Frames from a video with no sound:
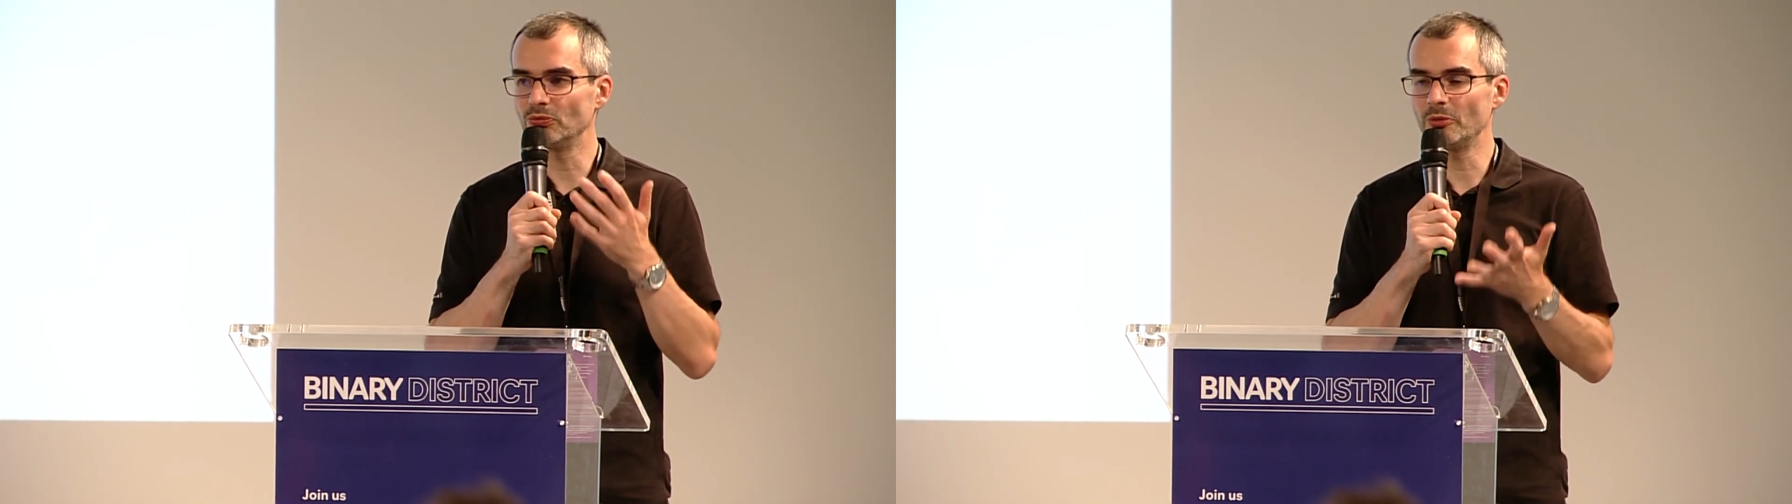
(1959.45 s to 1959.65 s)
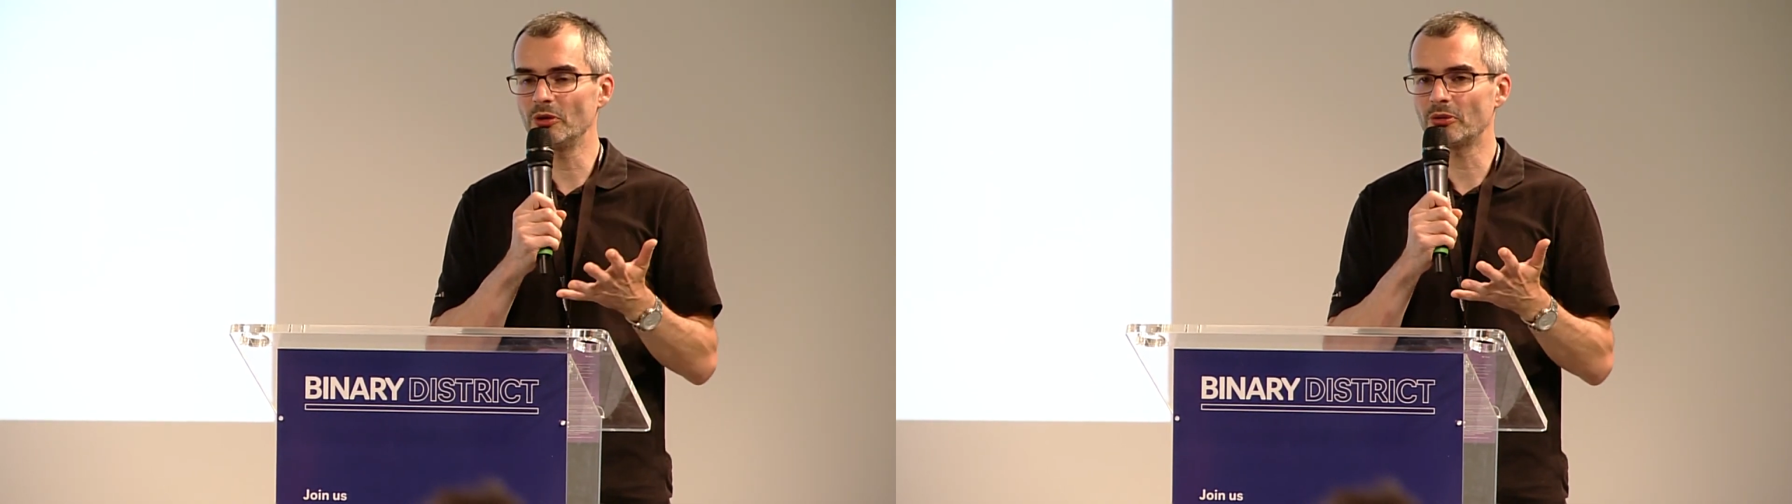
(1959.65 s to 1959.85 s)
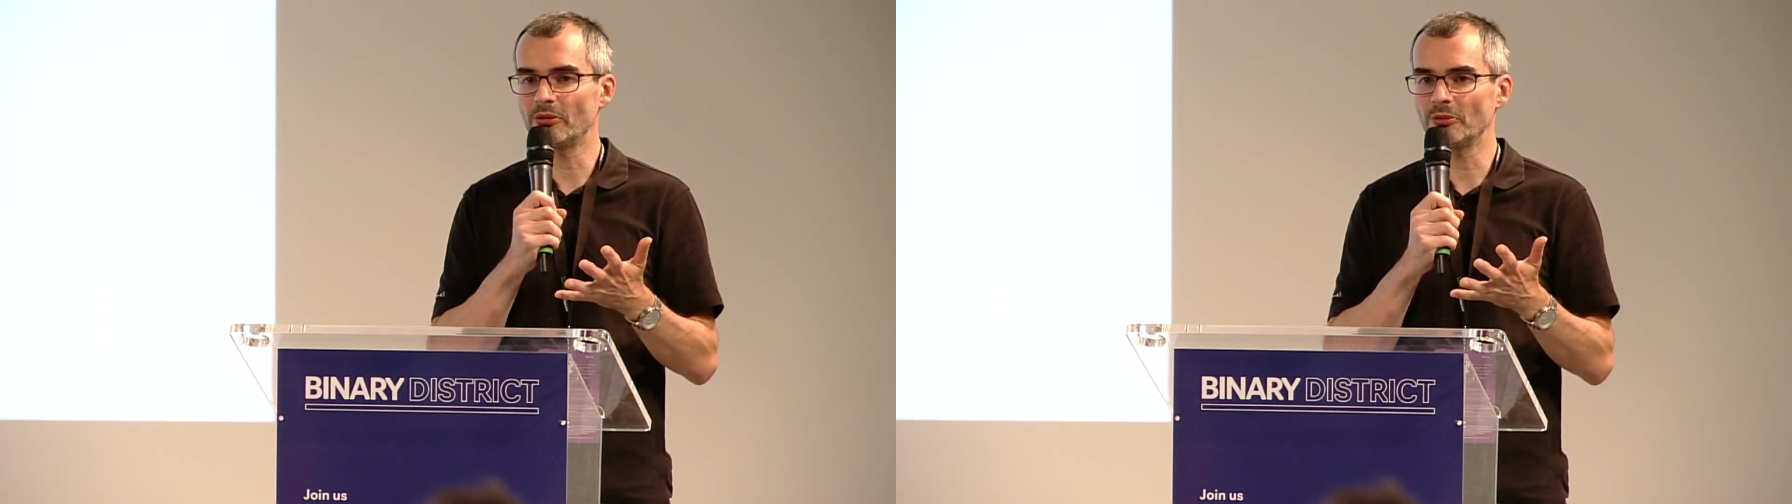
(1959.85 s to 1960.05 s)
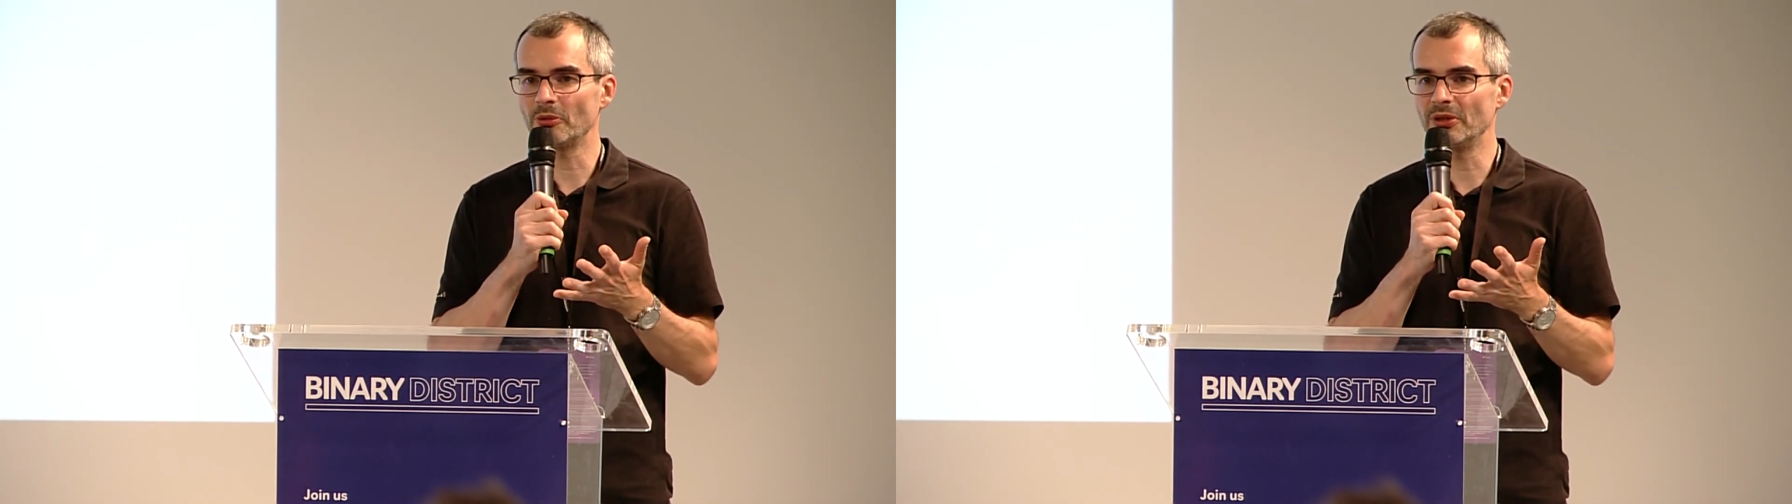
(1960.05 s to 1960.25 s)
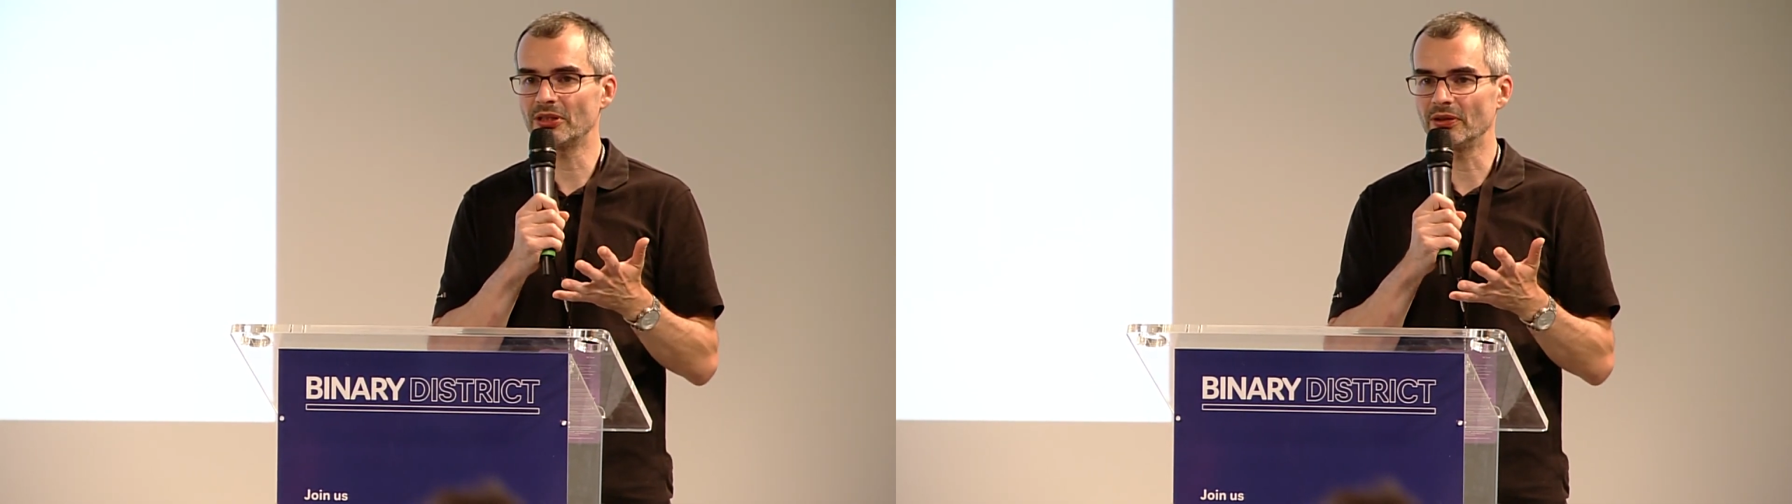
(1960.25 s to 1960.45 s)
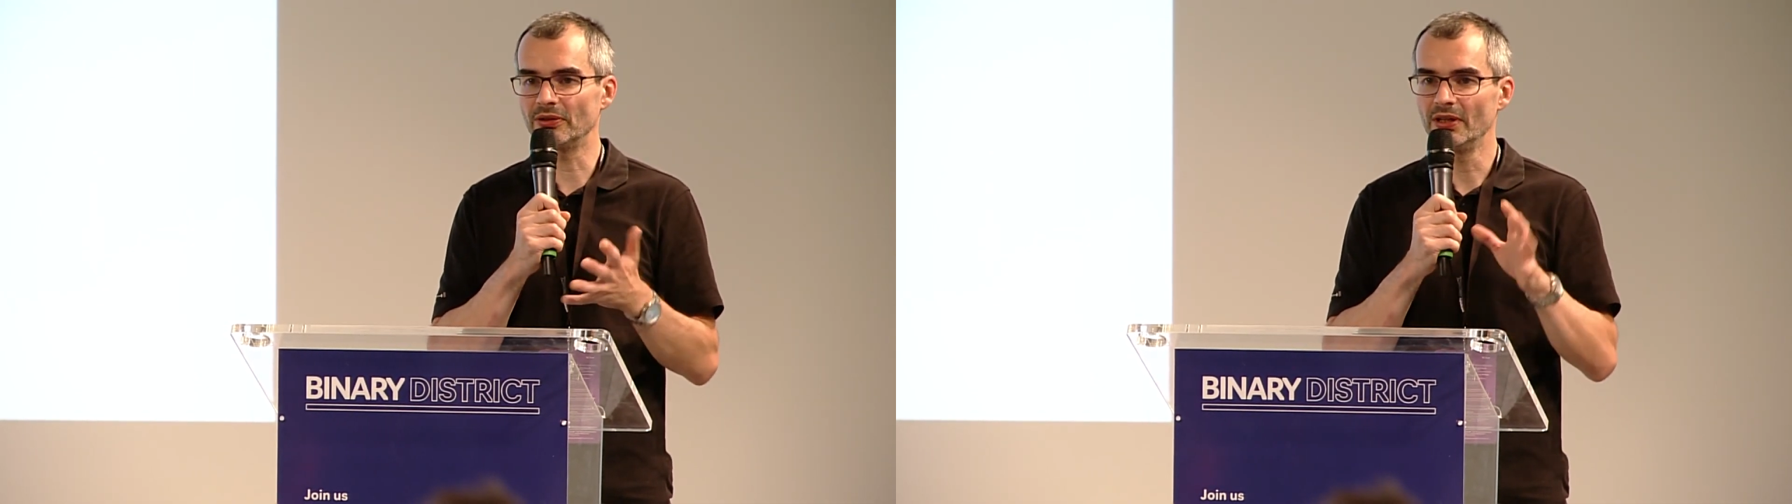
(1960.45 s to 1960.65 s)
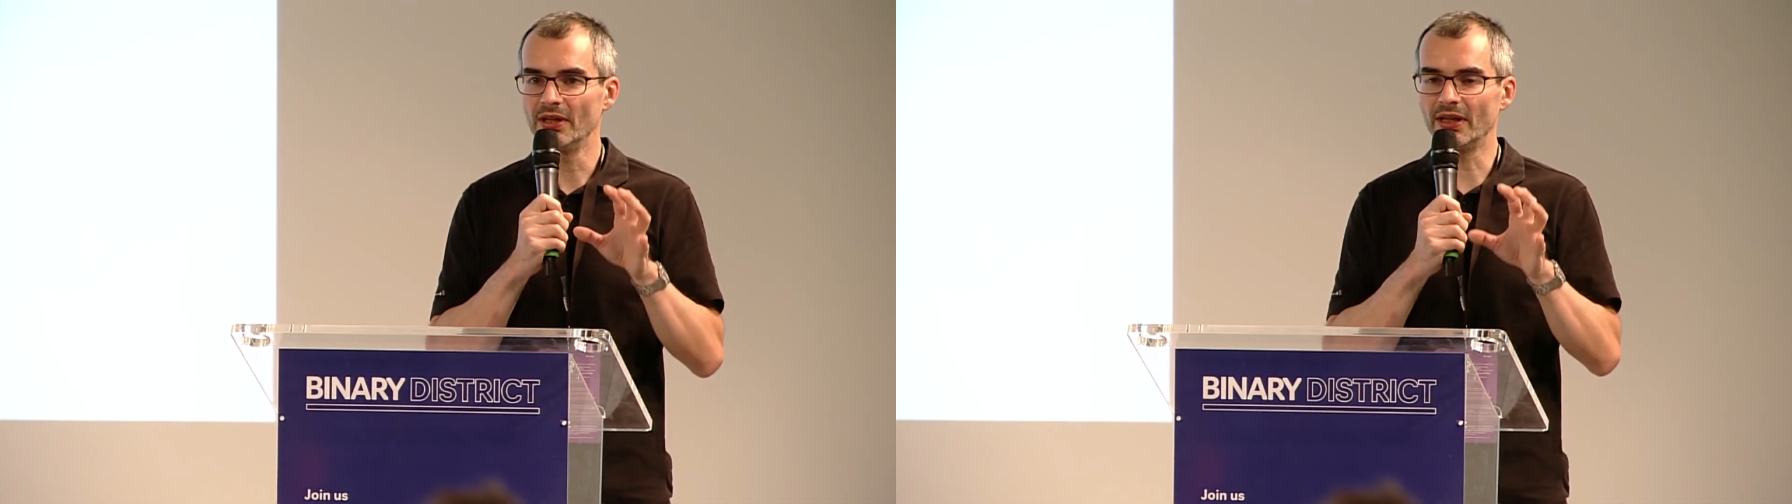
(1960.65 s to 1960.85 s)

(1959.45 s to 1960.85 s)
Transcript: would be a problem on Bitcoin.